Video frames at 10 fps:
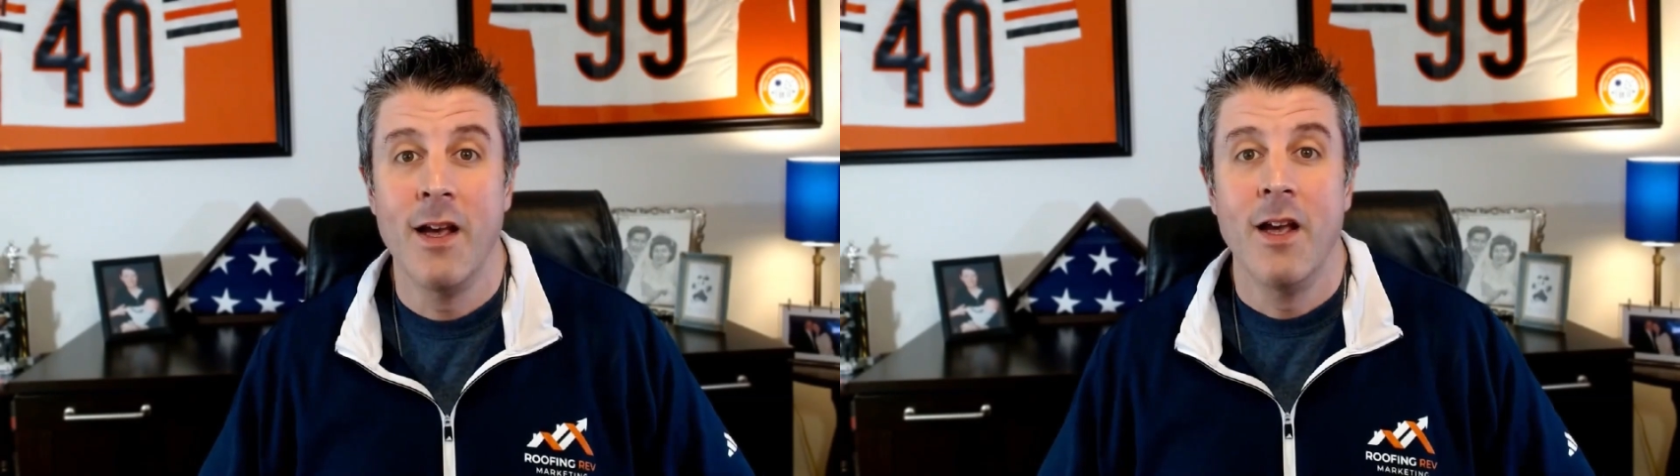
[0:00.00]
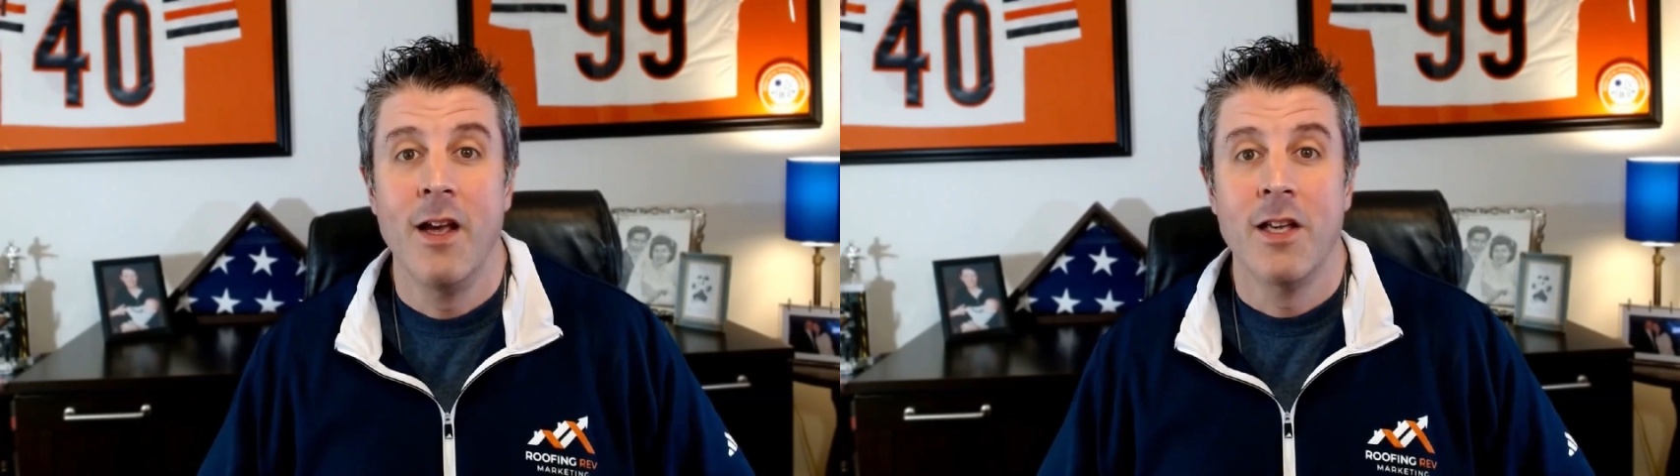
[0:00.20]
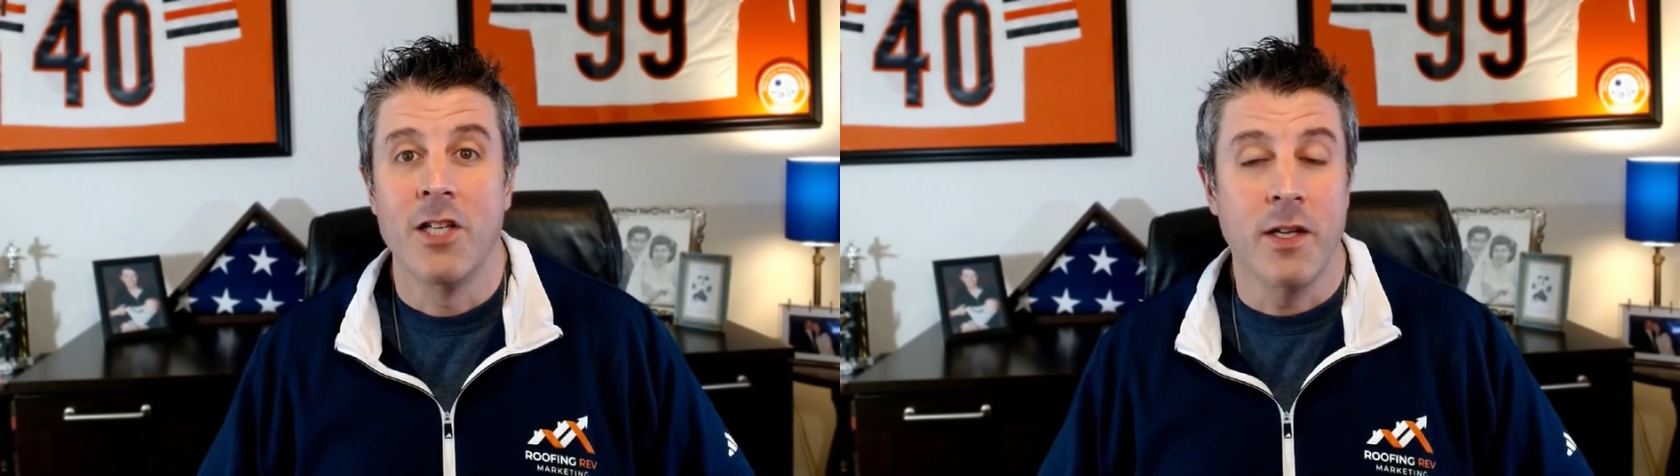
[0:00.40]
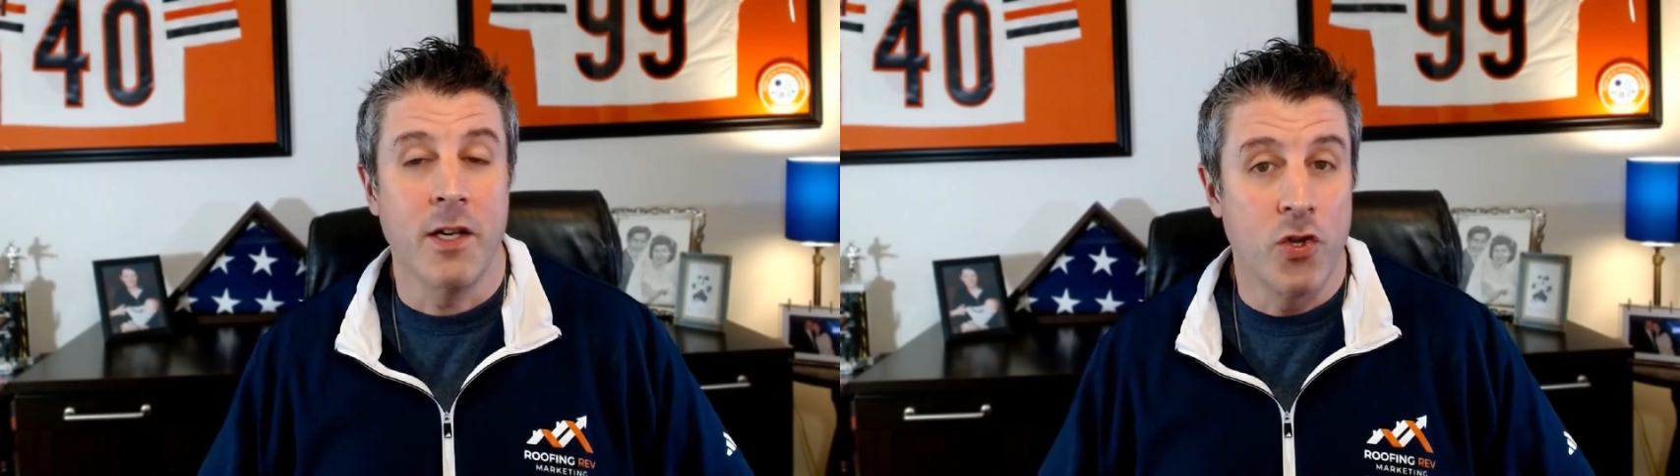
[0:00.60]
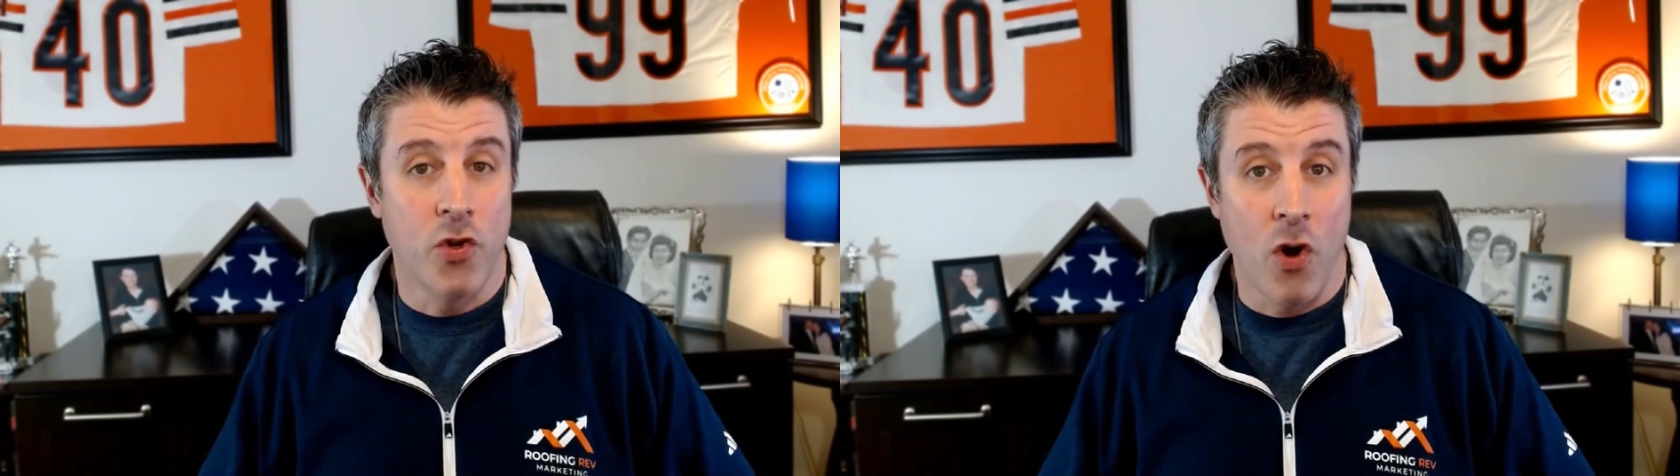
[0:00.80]
so it doesn't
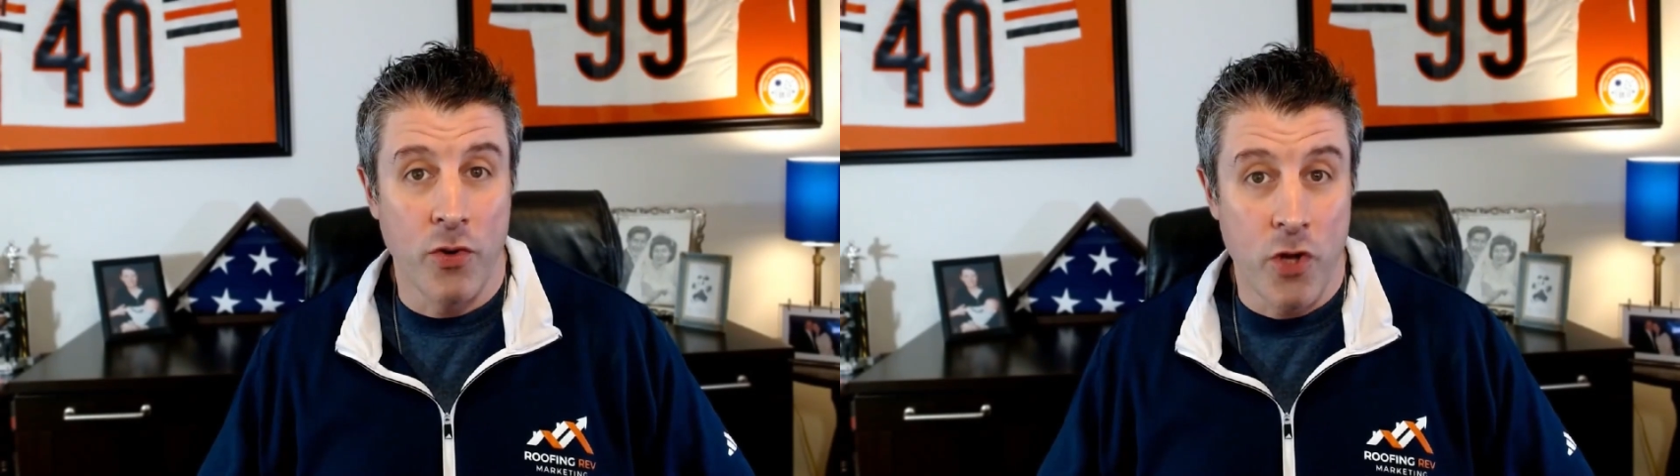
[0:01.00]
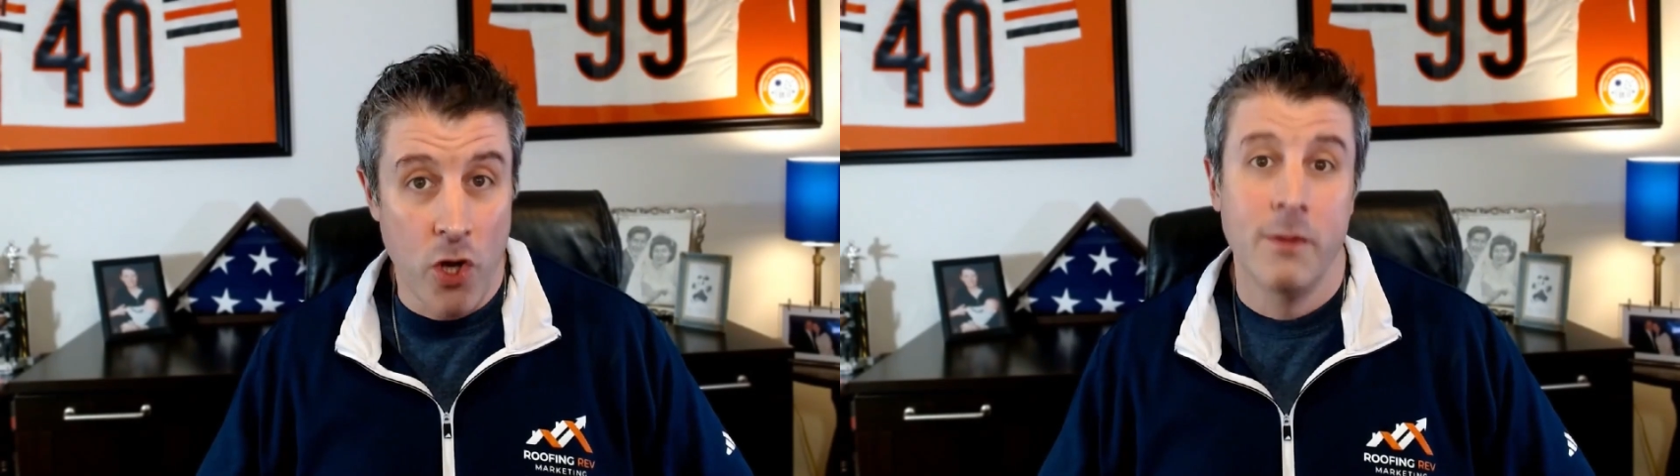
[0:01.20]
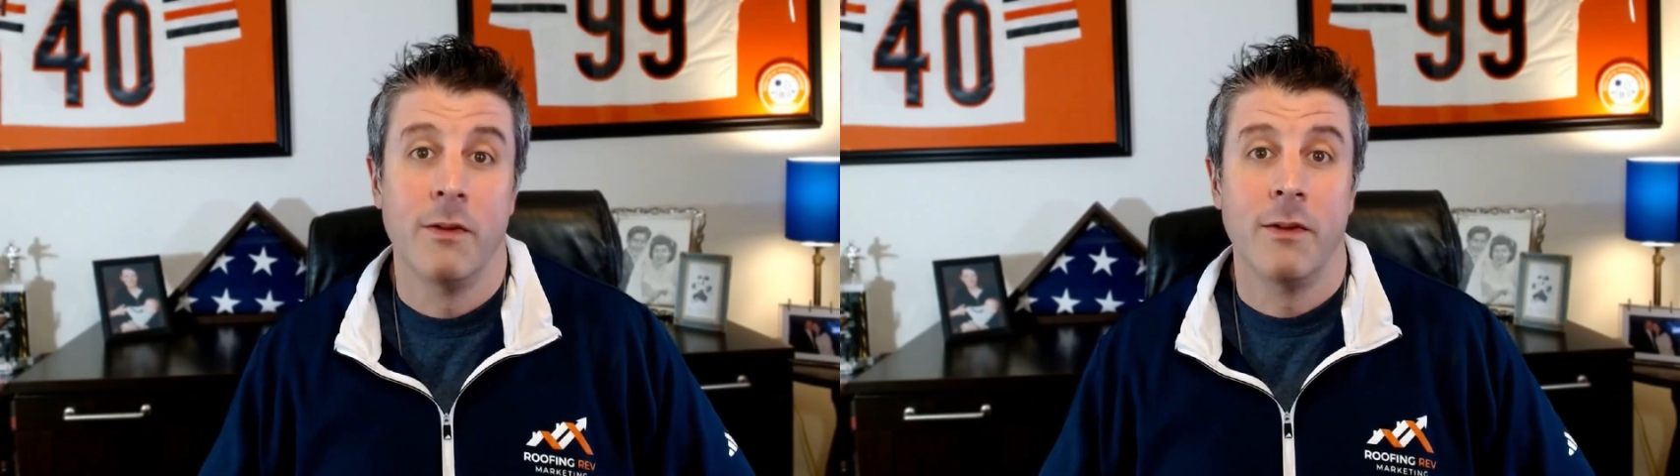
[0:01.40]
control you,